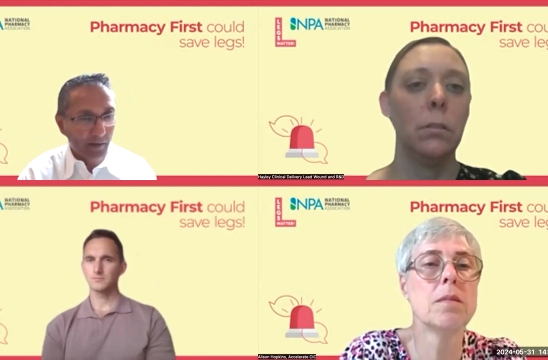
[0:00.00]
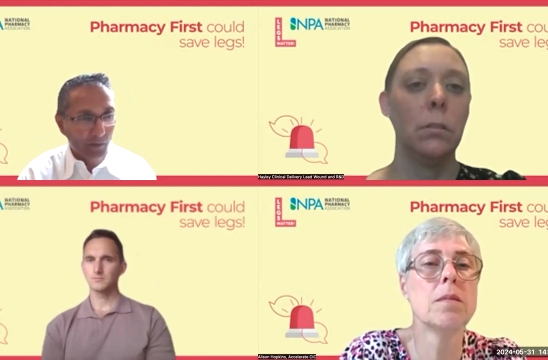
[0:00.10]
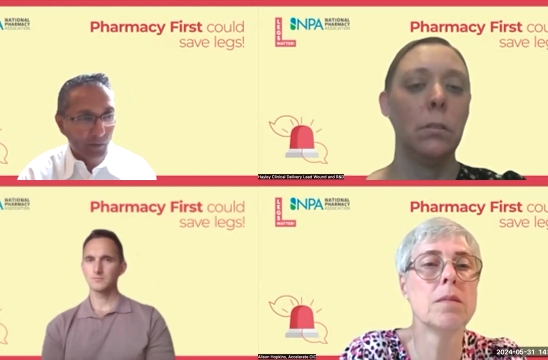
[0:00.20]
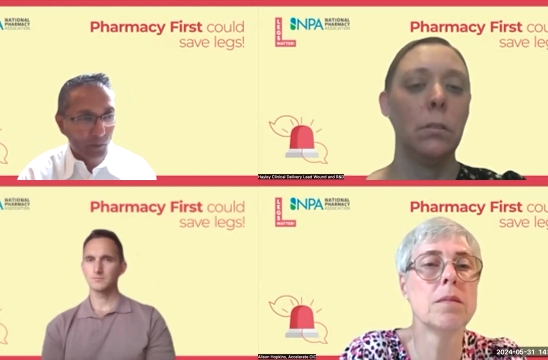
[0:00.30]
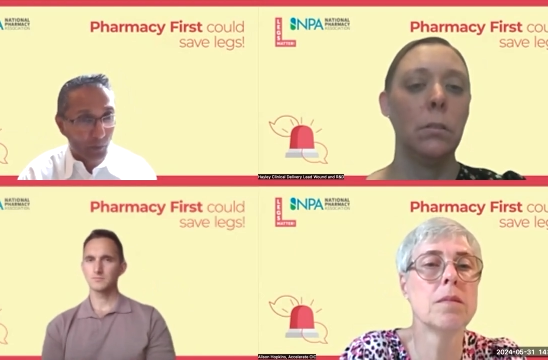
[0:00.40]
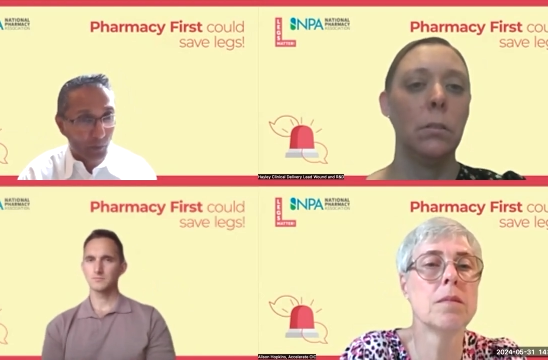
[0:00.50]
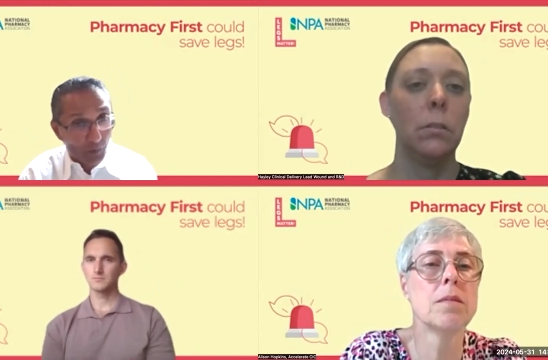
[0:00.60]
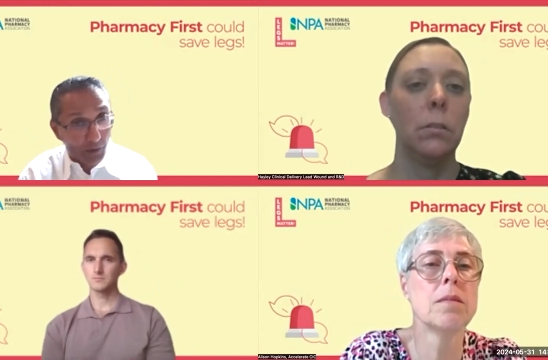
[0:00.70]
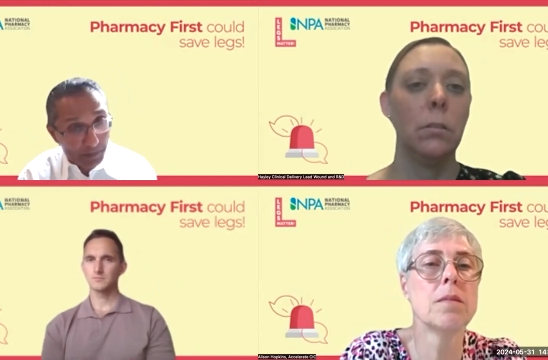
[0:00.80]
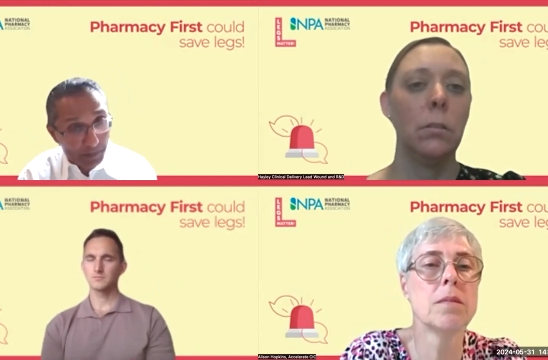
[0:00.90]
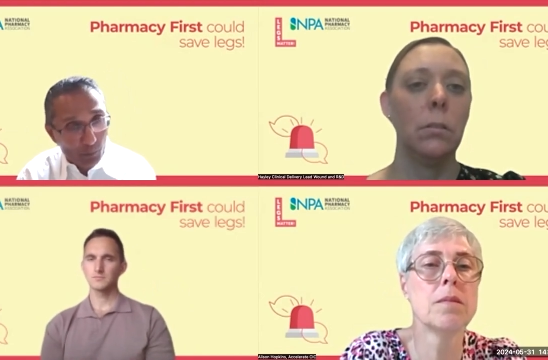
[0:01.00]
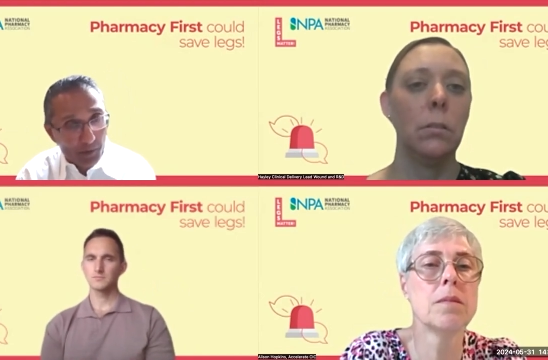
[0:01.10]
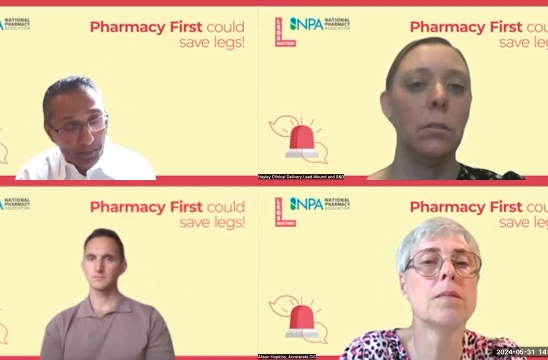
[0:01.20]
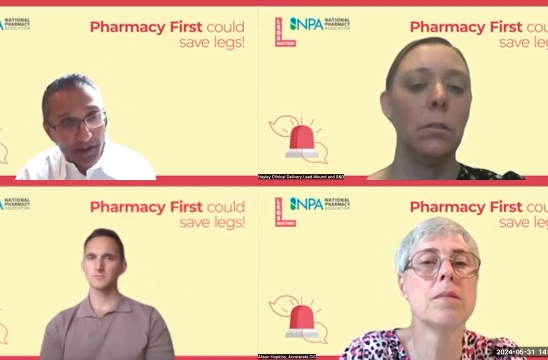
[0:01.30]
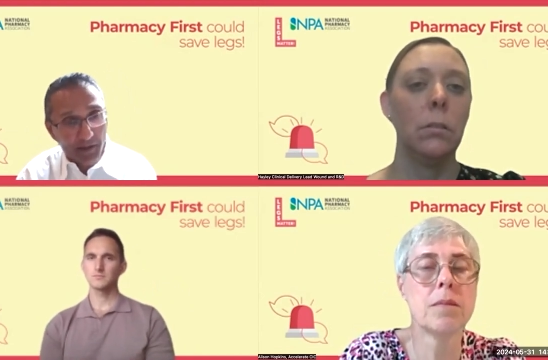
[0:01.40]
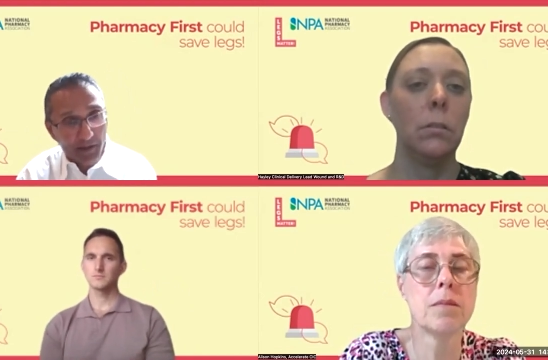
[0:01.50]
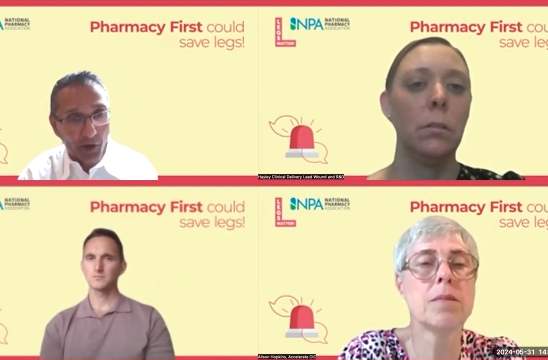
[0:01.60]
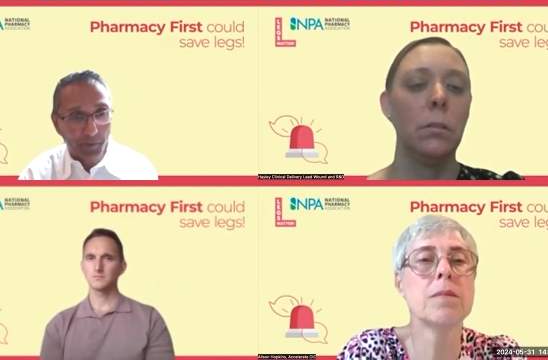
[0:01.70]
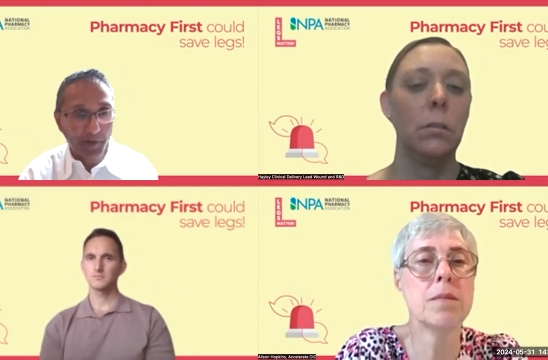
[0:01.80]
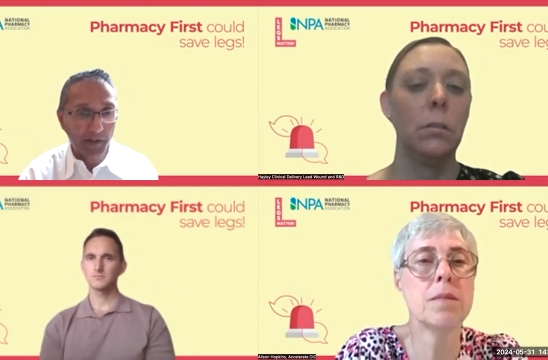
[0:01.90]
Speaker 1: would be the
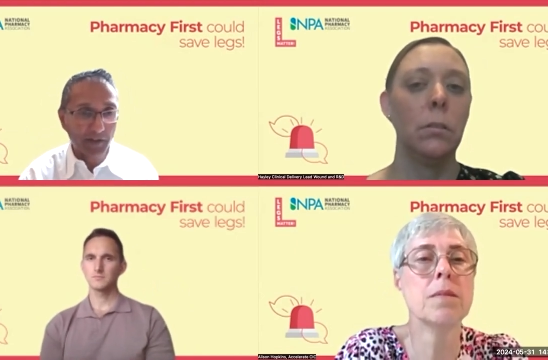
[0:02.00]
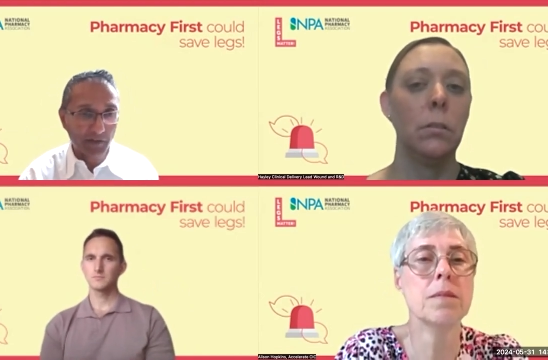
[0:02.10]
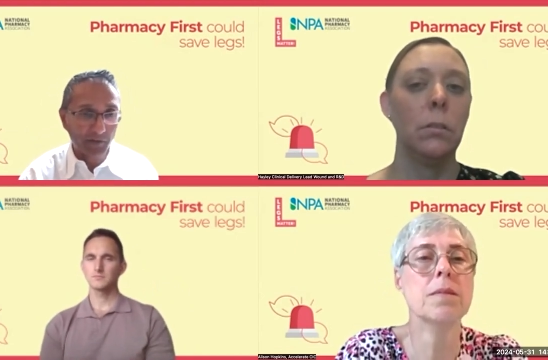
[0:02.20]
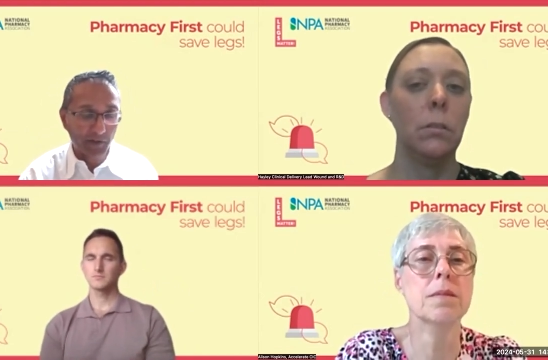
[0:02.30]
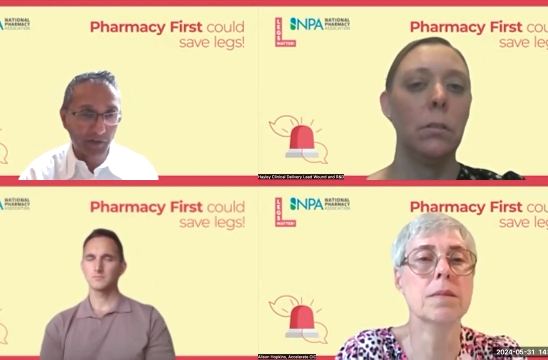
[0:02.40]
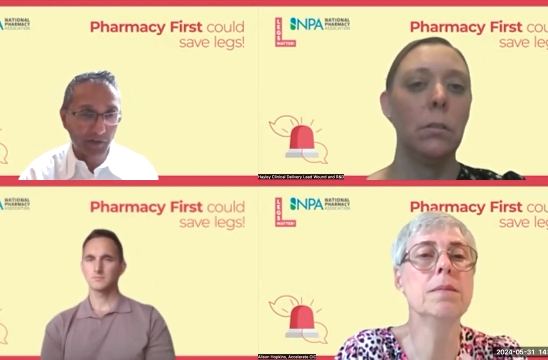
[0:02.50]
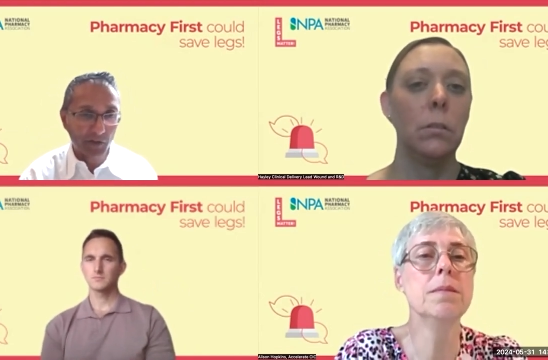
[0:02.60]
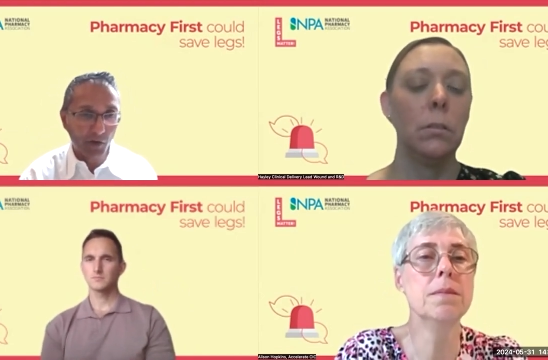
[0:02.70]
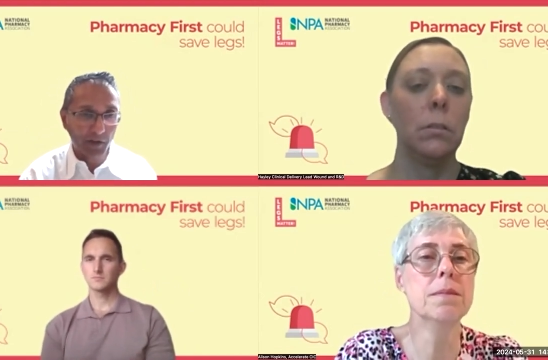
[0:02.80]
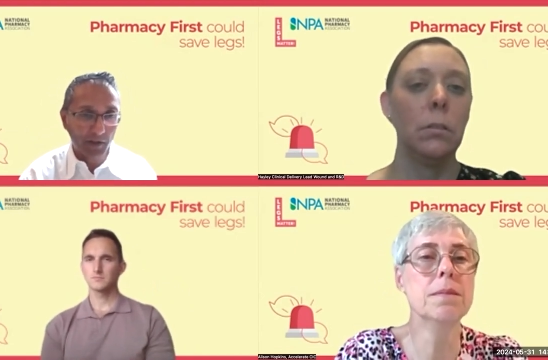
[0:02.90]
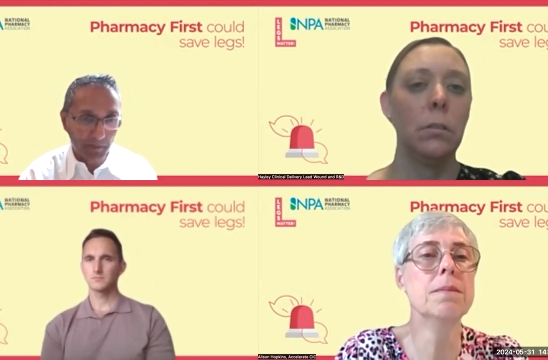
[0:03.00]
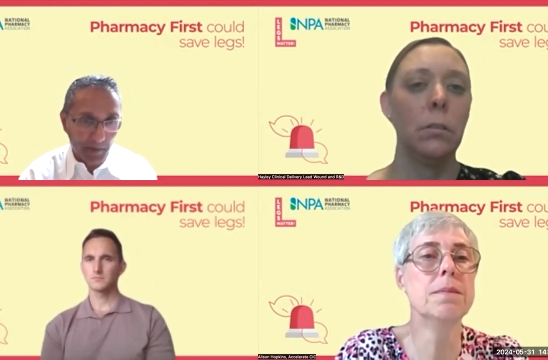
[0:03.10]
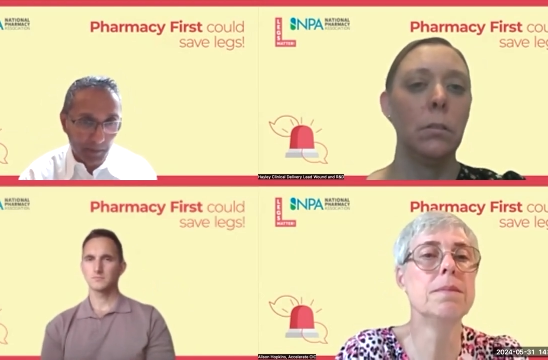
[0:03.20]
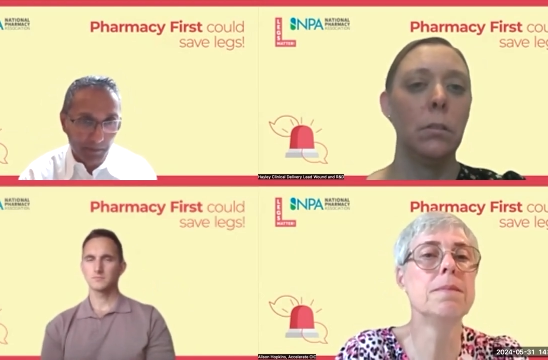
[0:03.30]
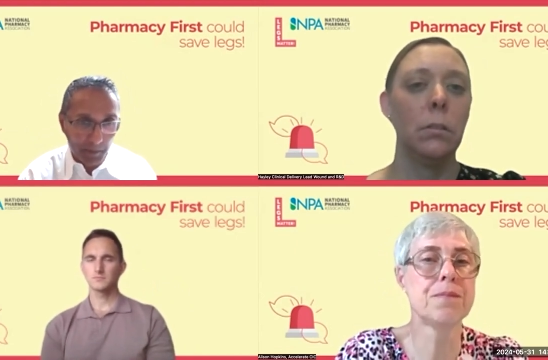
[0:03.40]
appropriate things for us to stock and